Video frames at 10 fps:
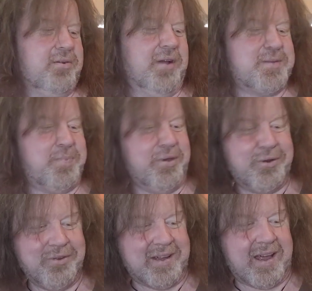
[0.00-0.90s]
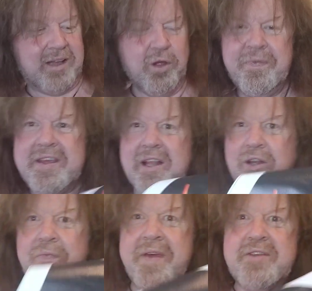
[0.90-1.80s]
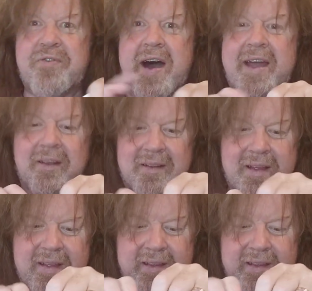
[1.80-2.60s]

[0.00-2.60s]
Oh, that's beautiful. I love these vinyl.